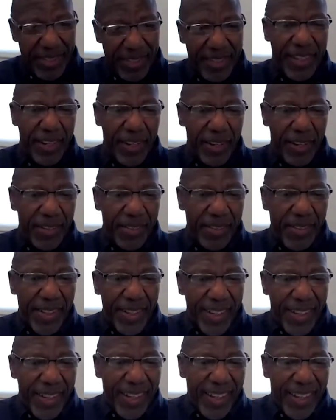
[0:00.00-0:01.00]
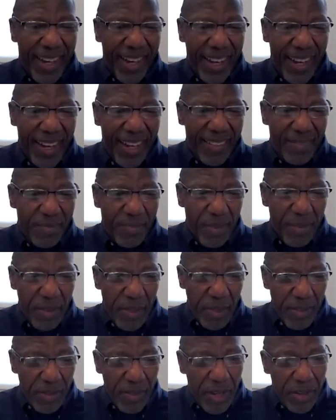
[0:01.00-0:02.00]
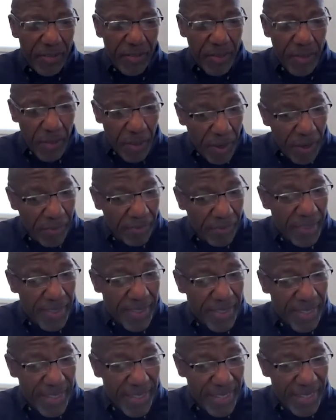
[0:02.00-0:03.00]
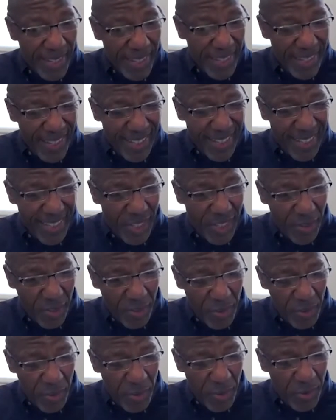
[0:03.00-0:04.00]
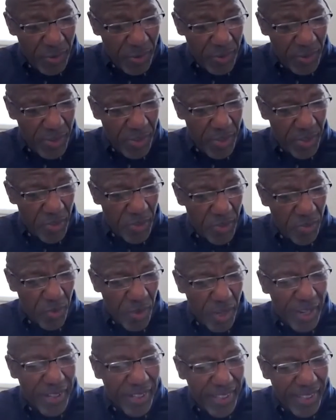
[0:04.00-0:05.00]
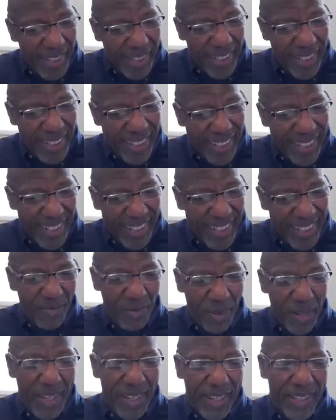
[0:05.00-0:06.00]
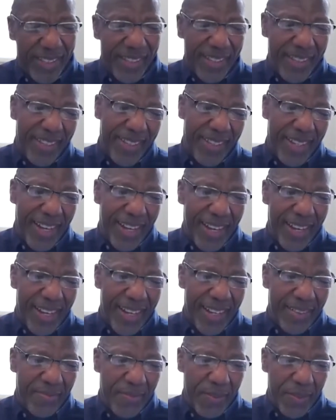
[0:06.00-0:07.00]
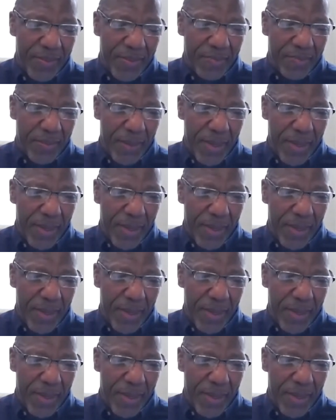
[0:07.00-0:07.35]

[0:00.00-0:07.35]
So um, you, you often see schools struggling with um,